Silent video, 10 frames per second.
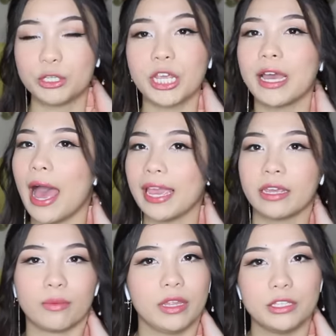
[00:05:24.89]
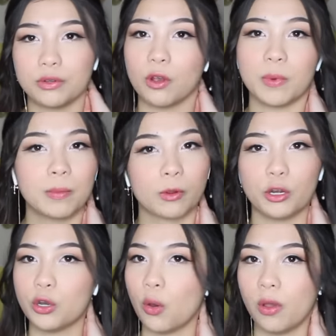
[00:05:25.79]
which like I can relate to girl. People are
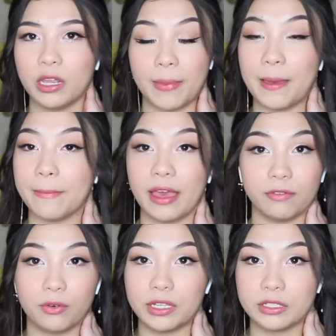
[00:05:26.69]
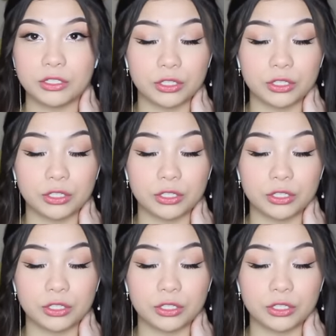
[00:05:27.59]
annoyed by my voice